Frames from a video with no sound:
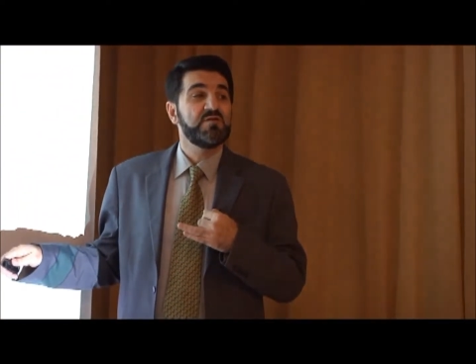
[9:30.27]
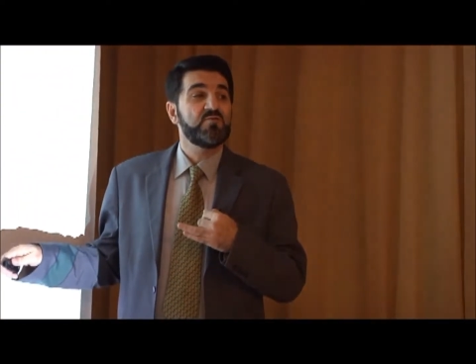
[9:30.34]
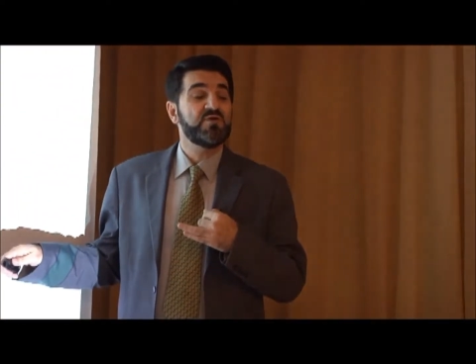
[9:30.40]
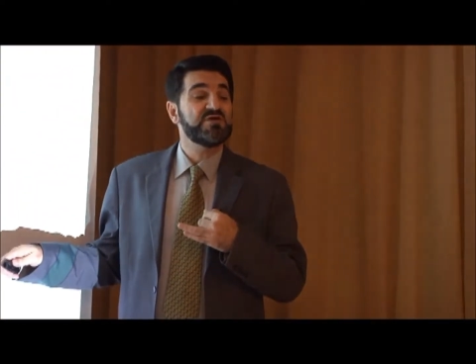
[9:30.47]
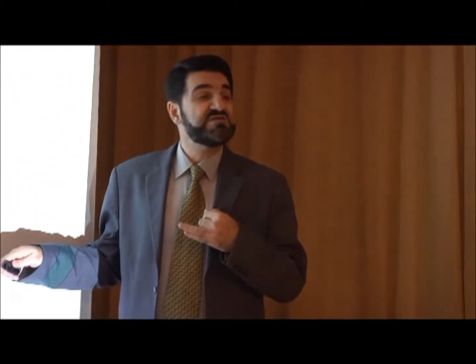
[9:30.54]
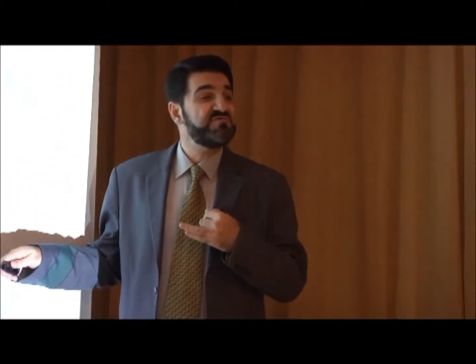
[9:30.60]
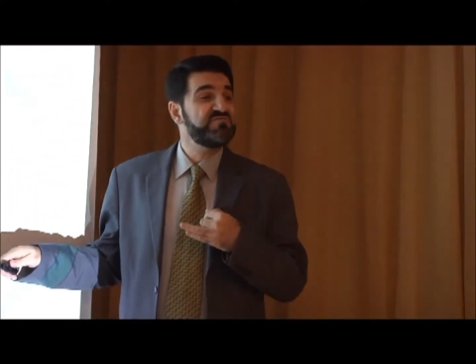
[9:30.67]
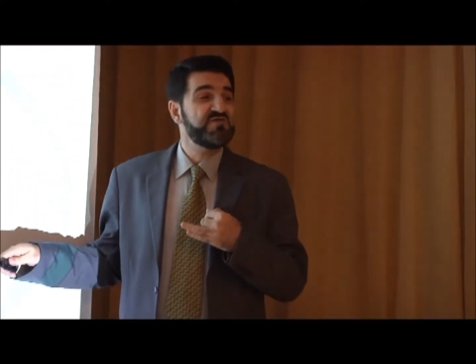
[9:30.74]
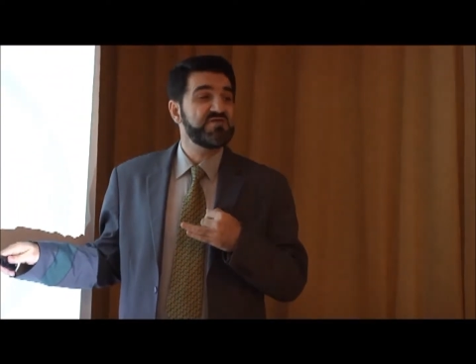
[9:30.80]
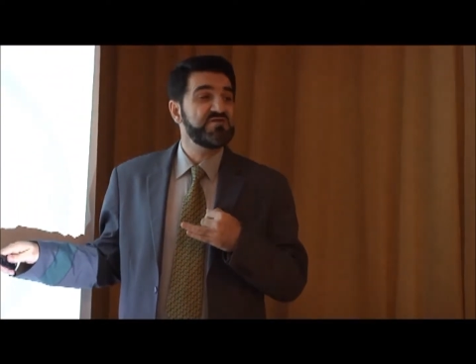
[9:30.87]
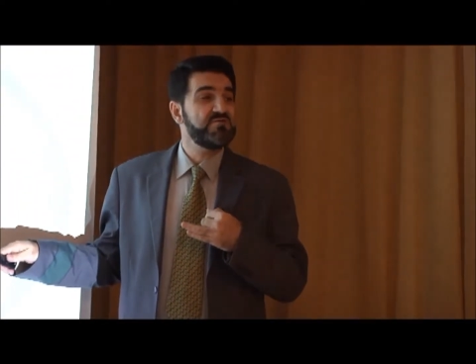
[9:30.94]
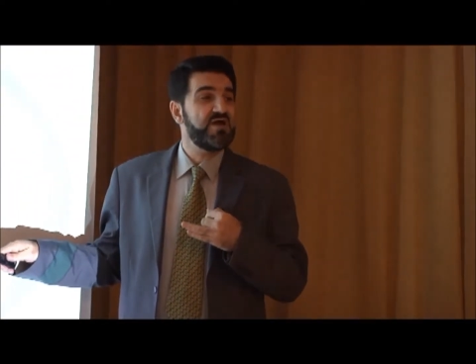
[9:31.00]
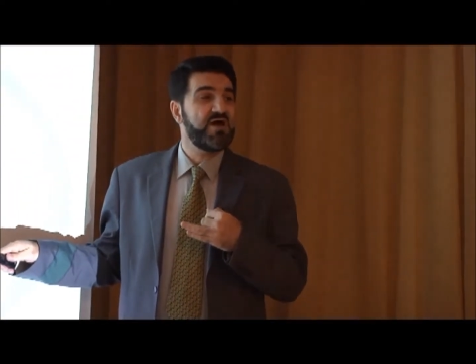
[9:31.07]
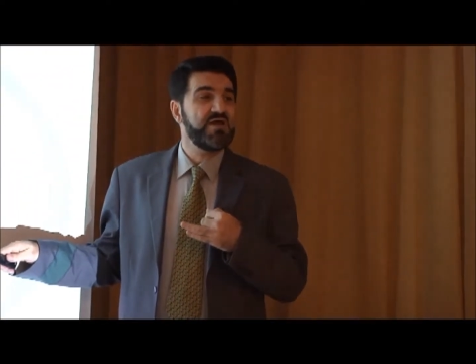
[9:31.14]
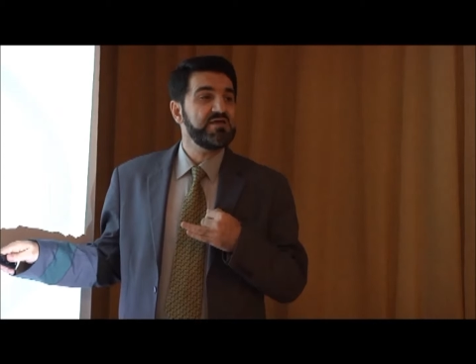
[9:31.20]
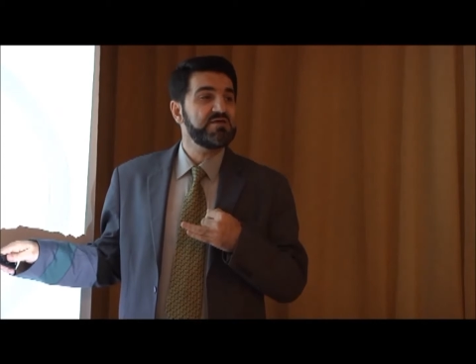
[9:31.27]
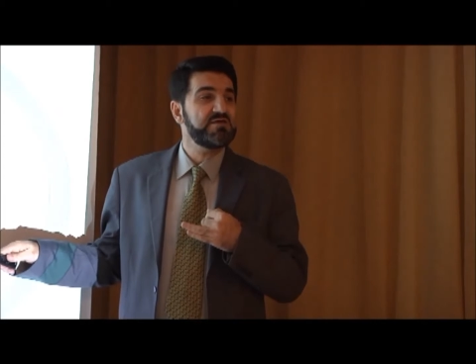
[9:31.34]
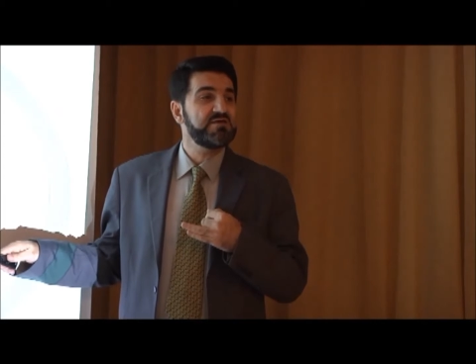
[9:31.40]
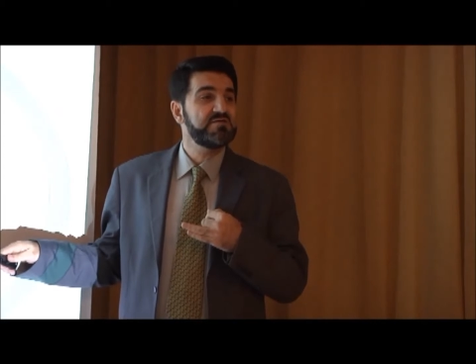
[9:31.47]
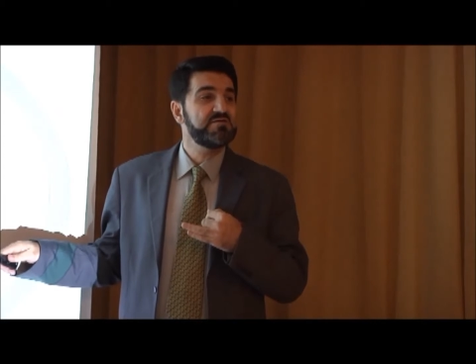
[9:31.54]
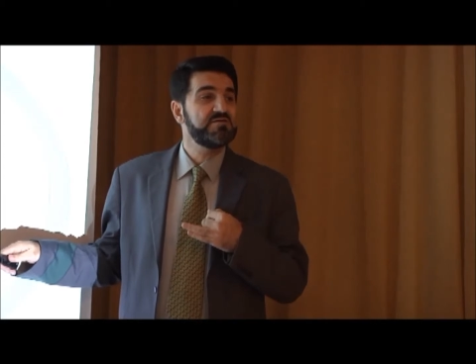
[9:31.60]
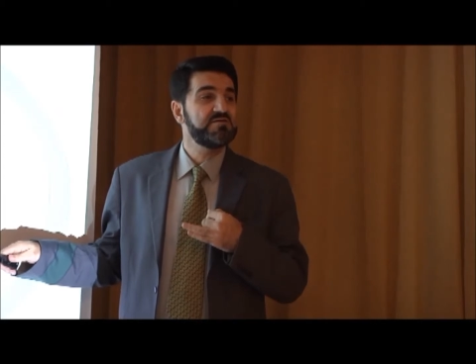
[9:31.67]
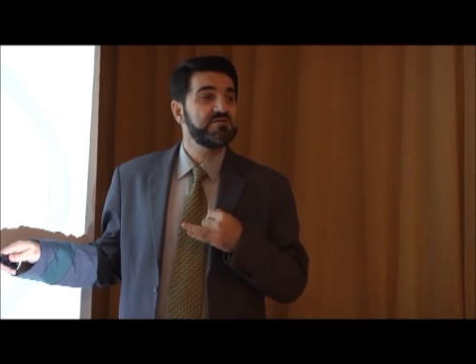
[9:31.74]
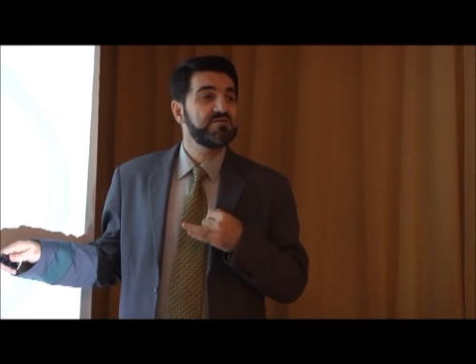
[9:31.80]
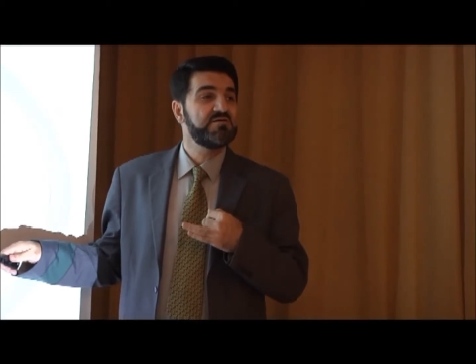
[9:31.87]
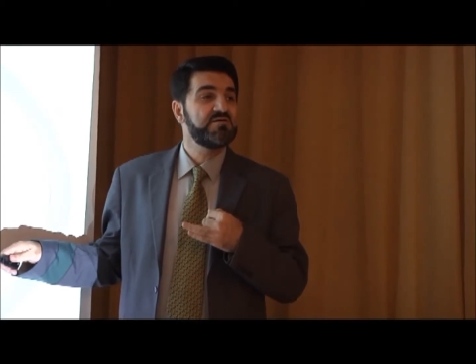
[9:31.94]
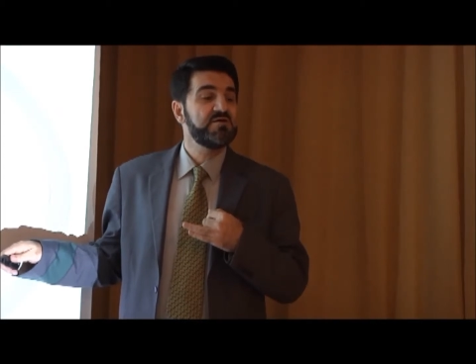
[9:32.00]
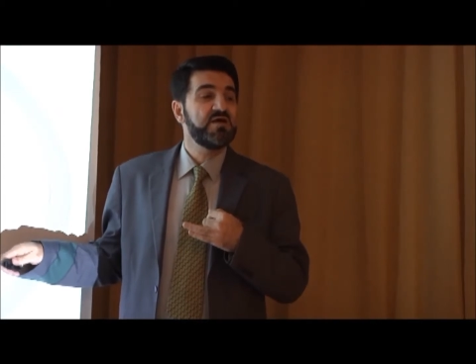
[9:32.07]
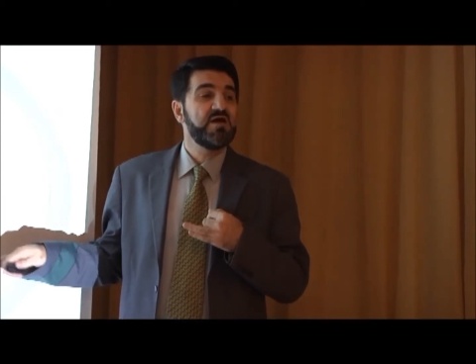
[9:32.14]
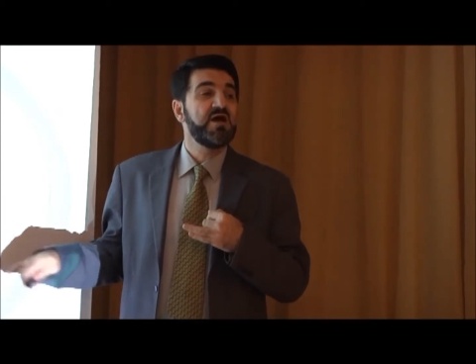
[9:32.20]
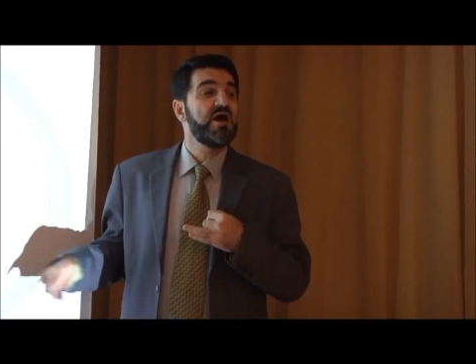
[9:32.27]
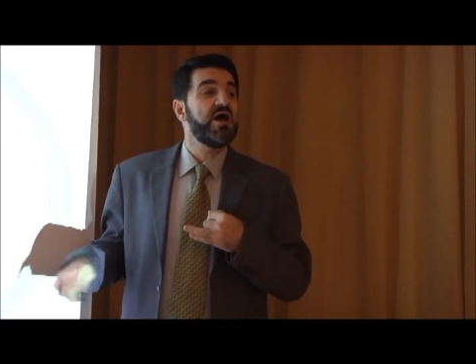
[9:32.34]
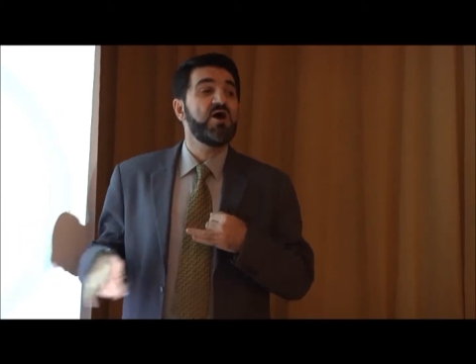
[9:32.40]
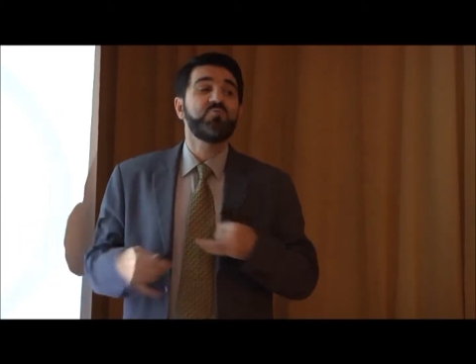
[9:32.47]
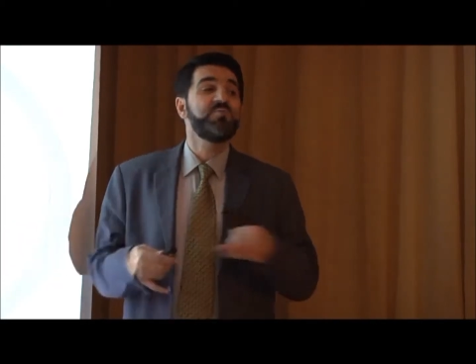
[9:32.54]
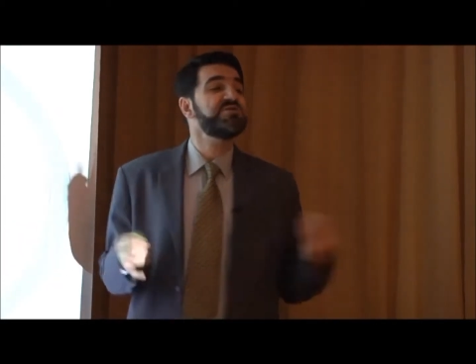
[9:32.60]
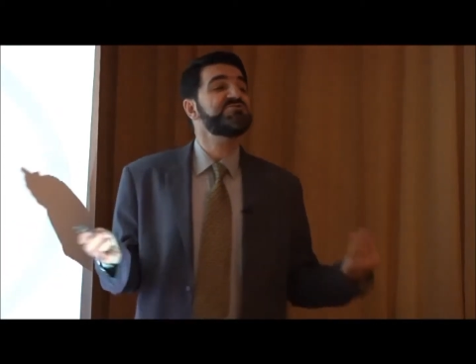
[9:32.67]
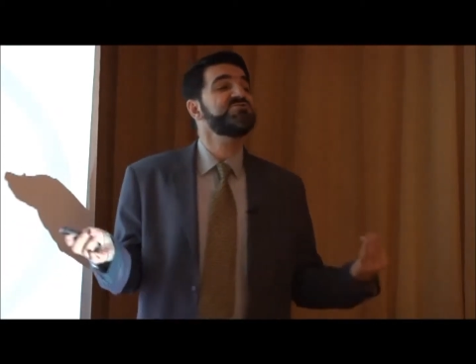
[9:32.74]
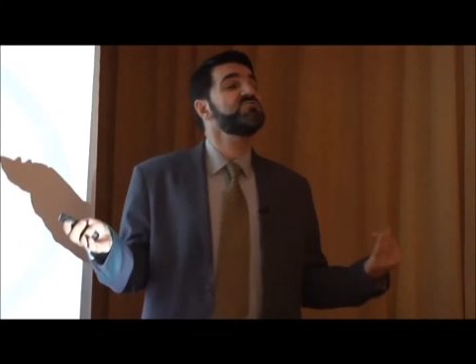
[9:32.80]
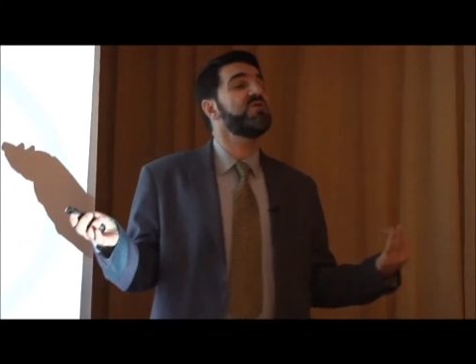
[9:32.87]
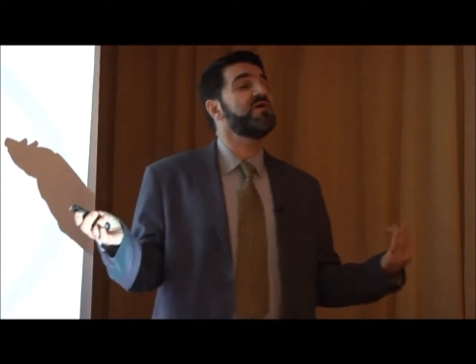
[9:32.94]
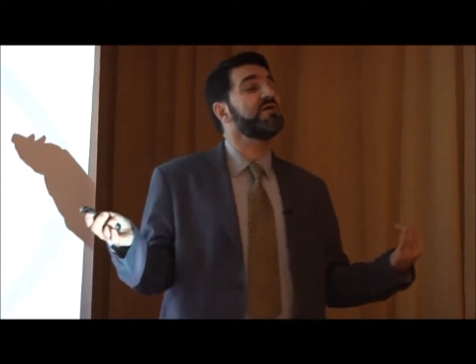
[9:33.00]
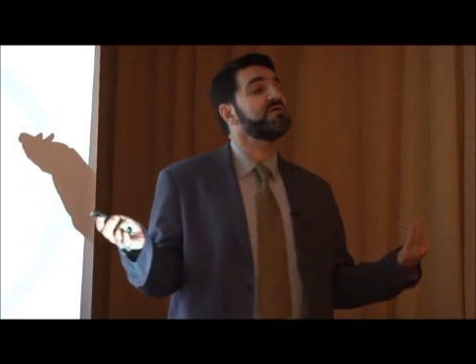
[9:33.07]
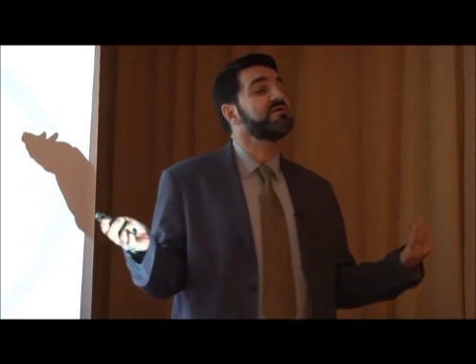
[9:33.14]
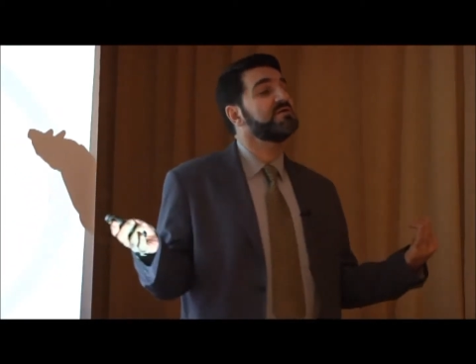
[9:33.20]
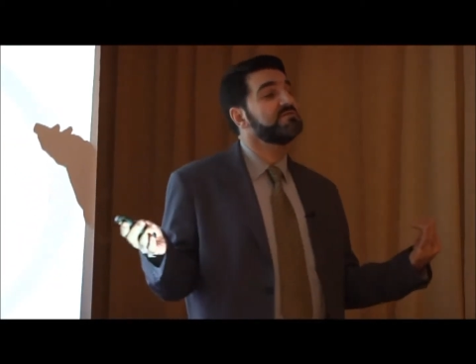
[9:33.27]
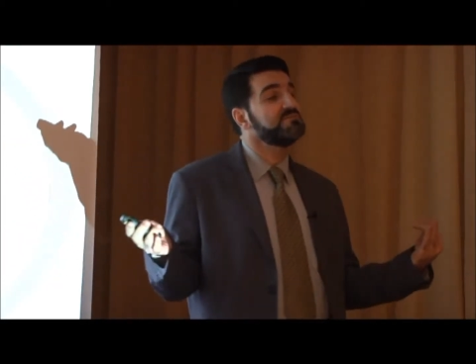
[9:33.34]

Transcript: whatever you like, how much you like.